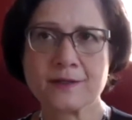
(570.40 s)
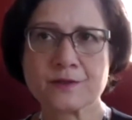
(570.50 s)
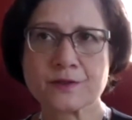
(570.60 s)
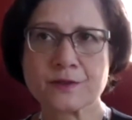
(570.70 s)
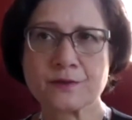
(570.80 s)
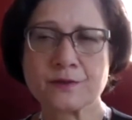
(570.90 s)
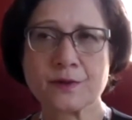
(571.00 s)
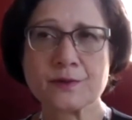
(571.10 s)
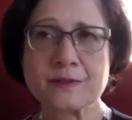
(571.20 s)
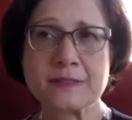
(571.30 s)
So
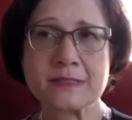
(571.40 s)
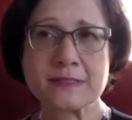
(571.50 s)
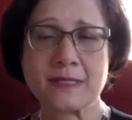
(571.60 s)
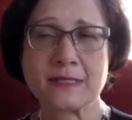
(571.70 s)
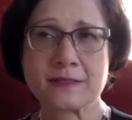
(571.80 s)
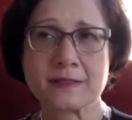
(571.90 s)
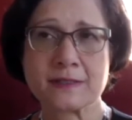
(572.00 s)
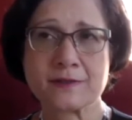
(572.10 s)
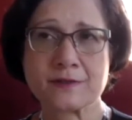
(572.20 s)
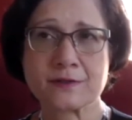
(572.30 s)
those
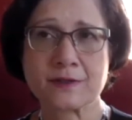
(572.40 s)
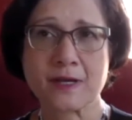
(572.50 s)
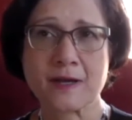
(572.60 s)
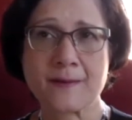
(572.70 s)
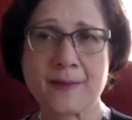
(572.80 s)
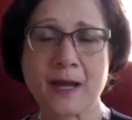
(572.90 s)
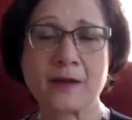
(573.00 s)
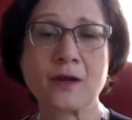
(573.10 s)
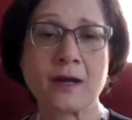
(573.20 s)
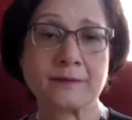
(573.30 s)
diseases are
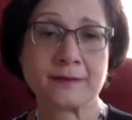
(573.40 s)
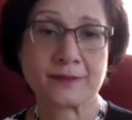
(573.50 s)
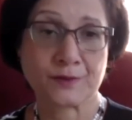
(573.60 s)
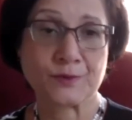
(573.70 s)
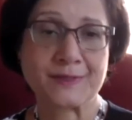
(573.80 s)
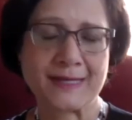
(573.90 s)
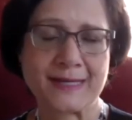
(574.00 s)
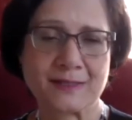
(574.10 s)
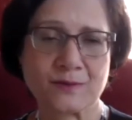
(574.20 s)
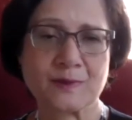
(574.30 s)
not
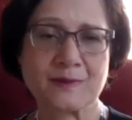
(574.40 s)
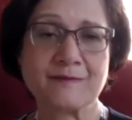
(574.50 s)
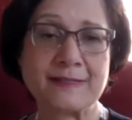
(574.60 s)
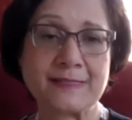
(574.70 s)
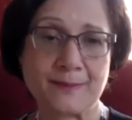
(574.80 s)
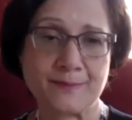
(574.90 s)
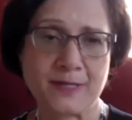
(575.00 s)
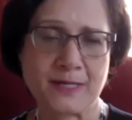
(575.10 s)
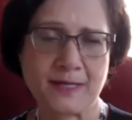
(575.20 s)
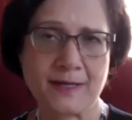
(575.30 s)
associated with
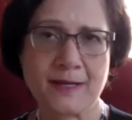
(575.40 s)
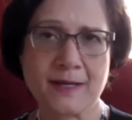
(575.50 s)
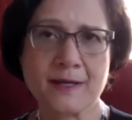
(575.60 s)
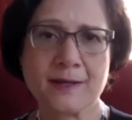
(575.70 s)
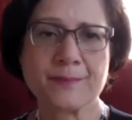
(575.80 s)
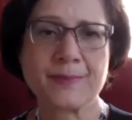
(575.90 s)
VCP, but